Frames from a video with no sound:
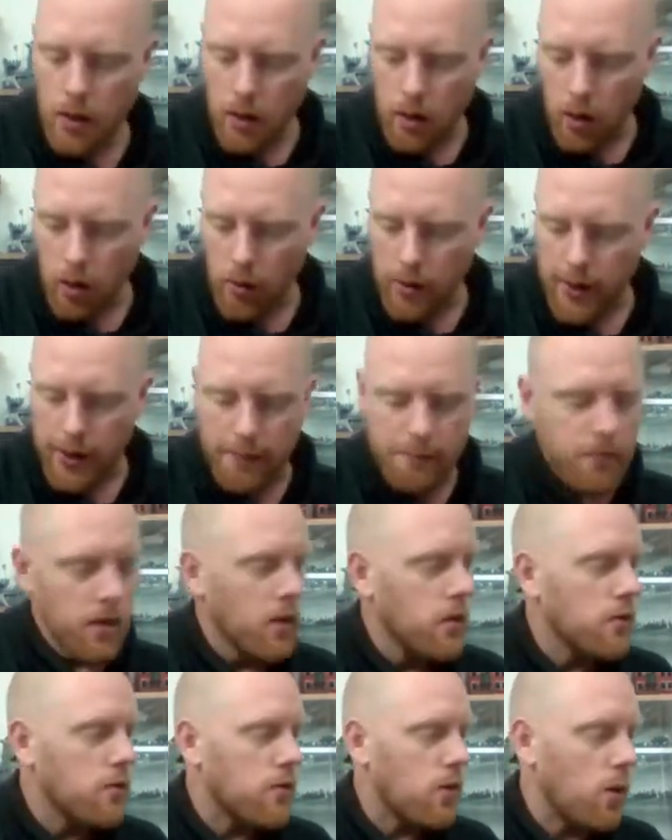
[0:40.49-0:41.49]
Okay,
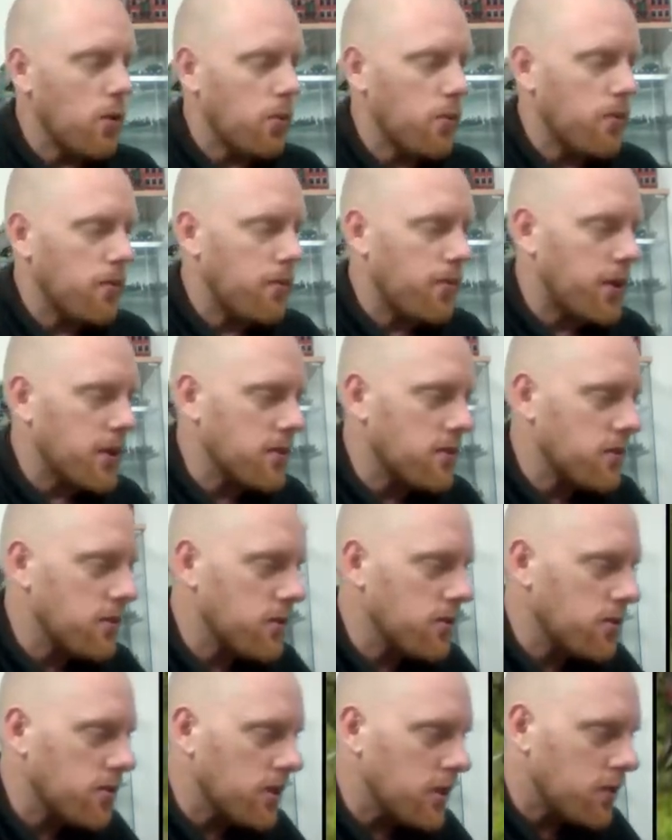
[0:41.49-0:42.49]
so this
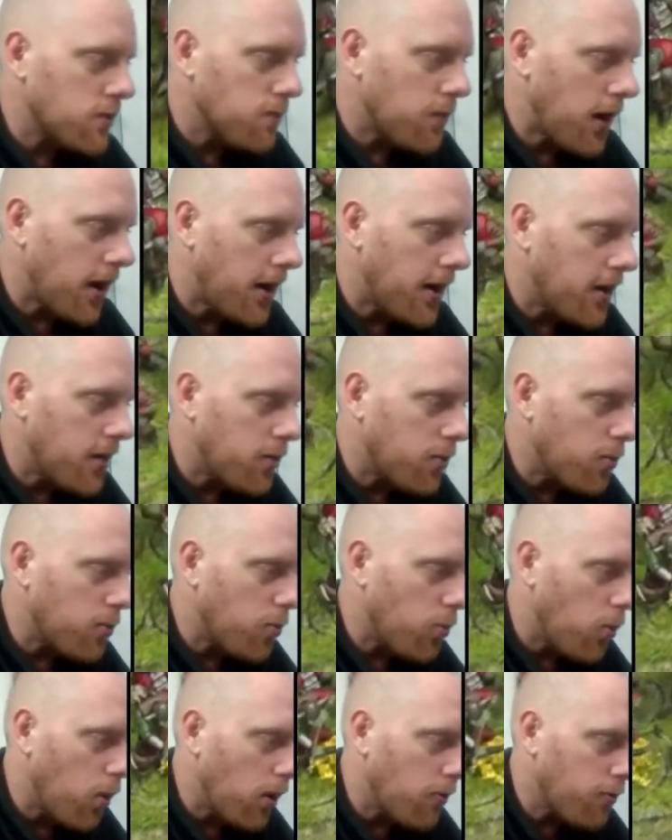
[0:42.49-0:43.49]
here is my
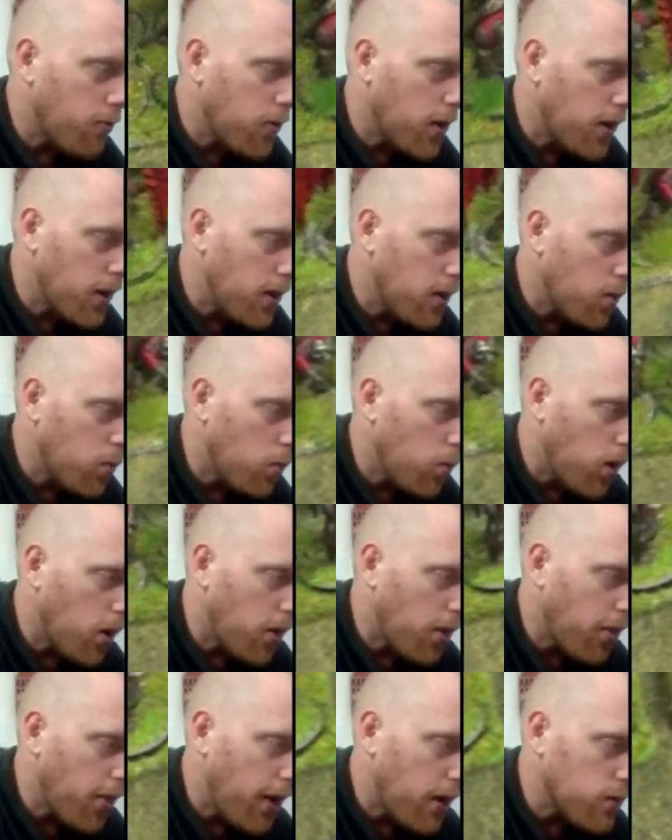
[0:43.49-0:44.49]
roughly
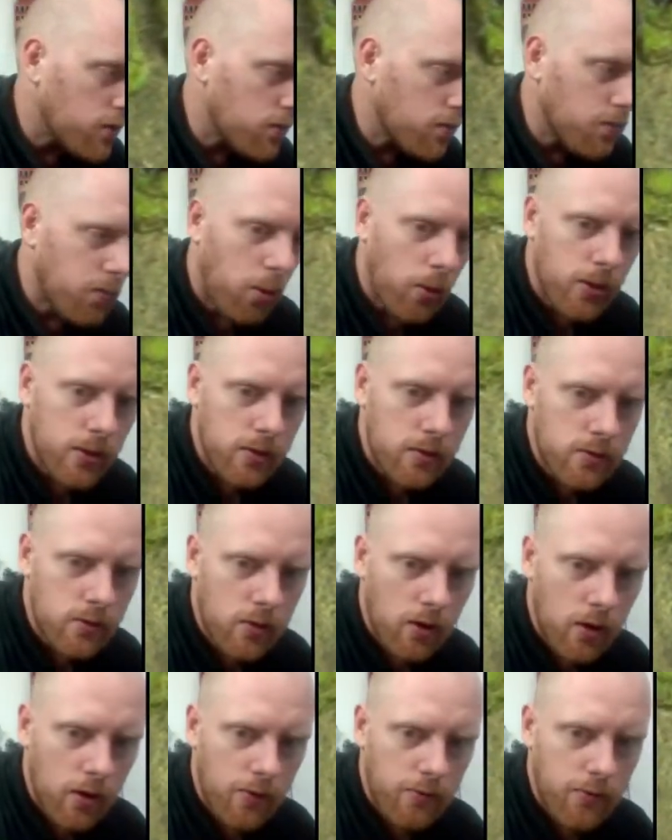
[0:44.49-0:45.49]
1,000 points
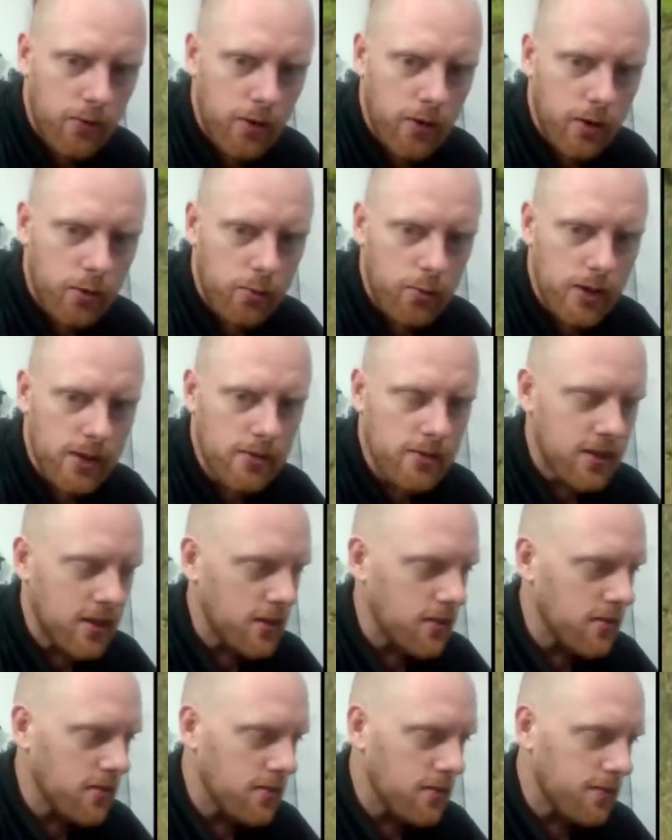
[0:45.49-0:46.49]
of
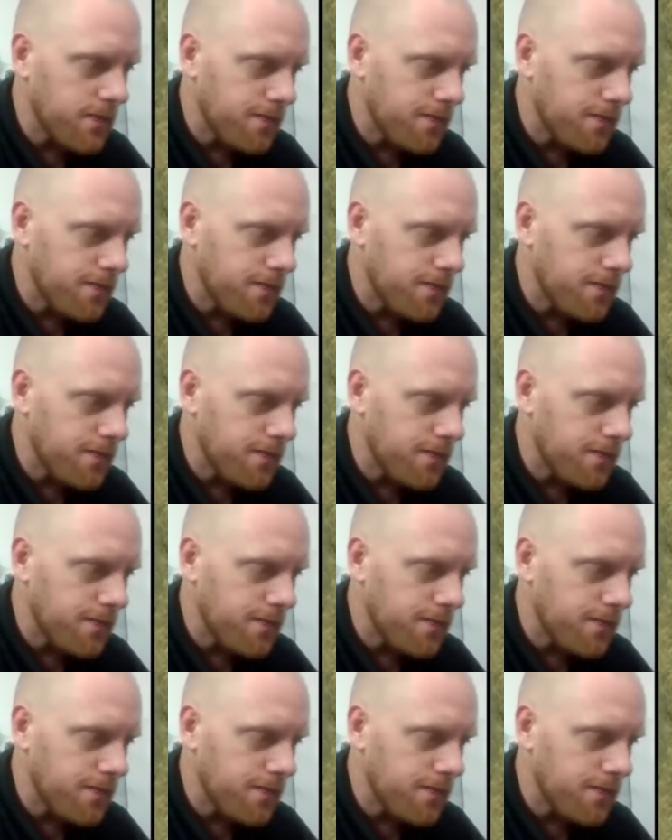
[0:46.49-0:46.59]
greenskins